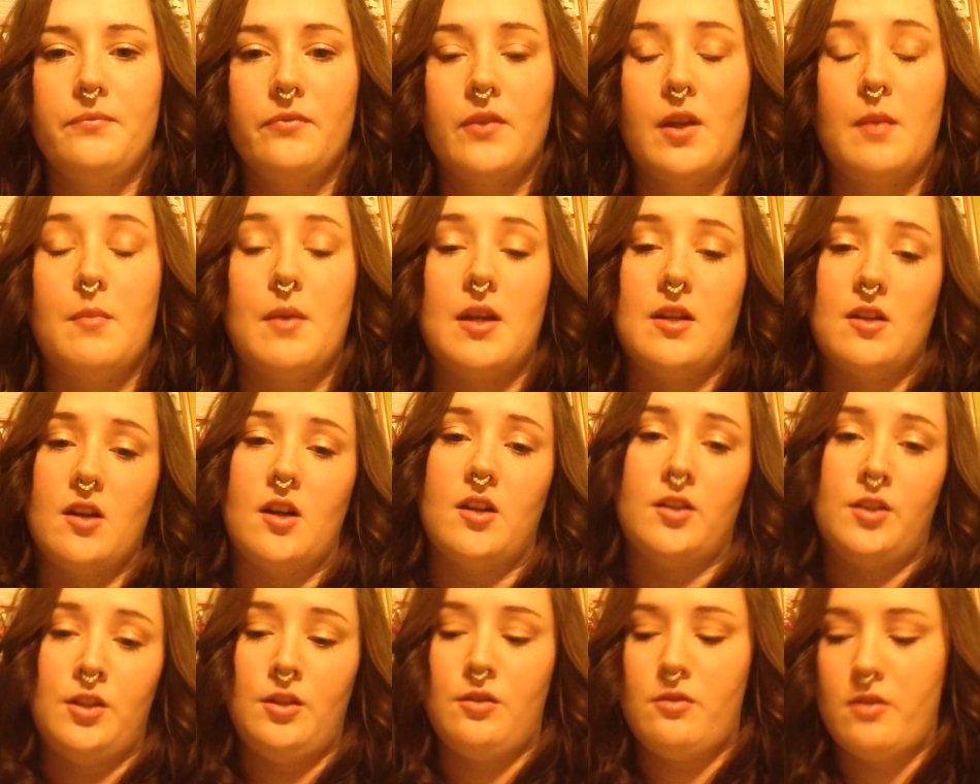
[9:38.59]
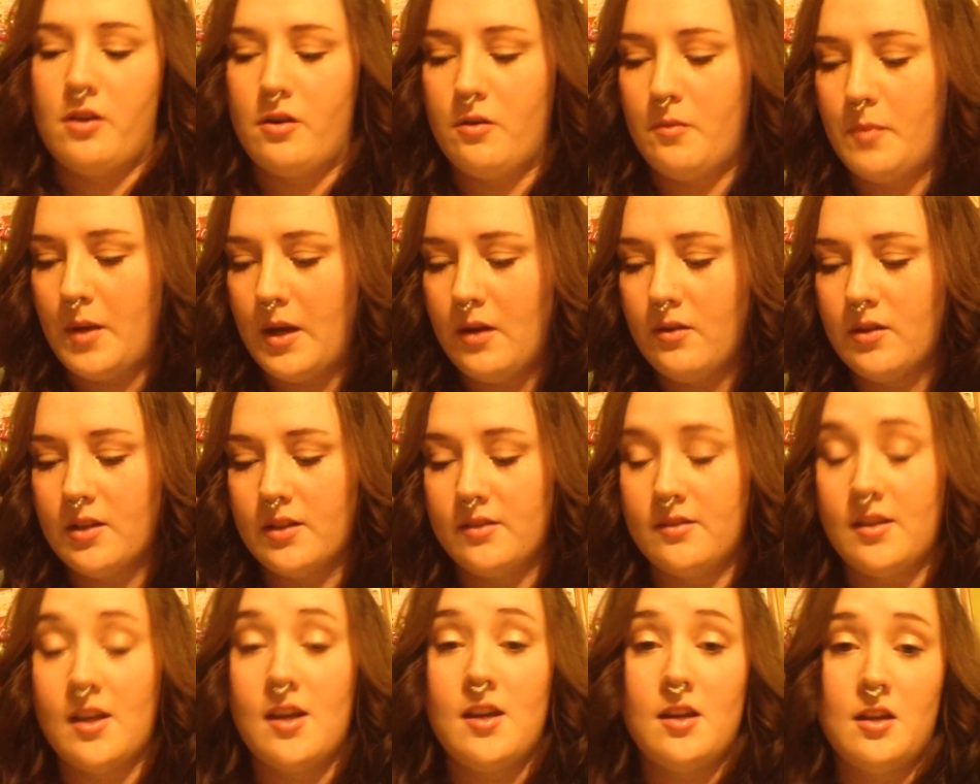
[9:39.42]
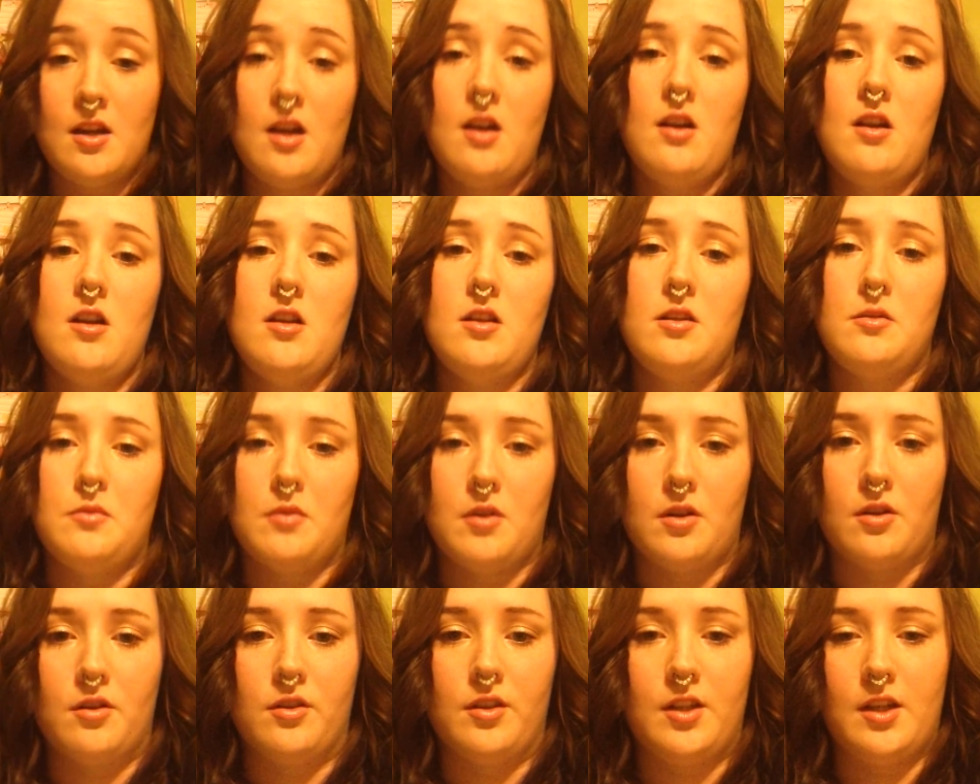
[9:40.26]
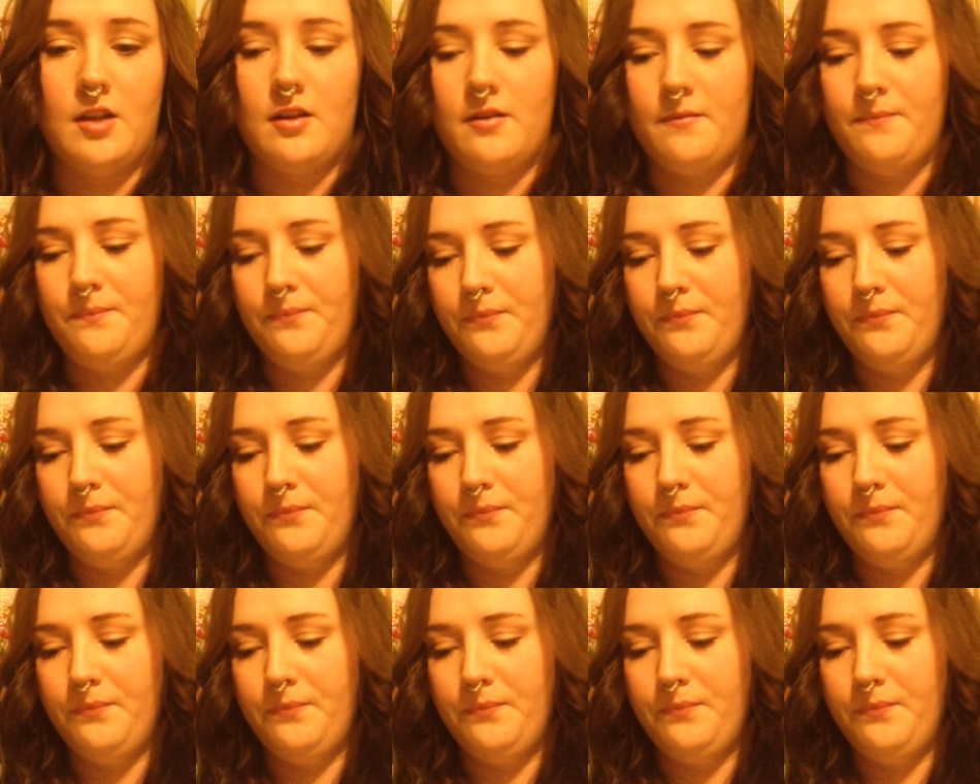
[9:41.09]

And my dog you know about because I got onto her earlier.